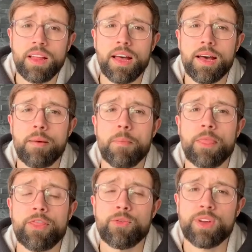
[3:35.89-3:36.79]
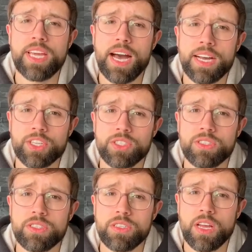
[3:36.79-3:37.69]
3
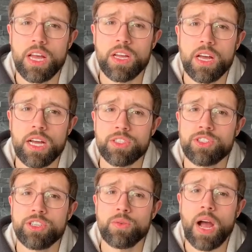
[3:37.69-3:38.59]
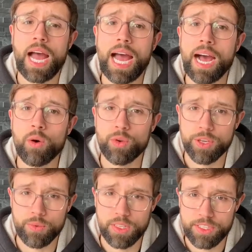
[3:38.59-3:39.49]
actions as to how
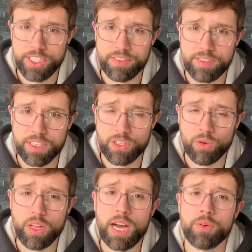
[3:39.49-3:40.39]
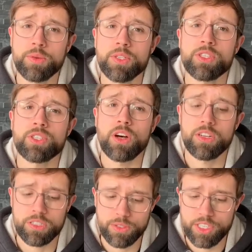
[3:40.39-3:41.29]
you will achieve this goal, or how you will
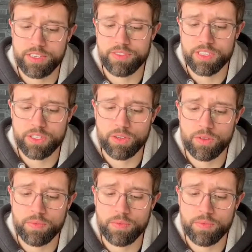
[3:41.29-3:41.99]
start to achieve this goal.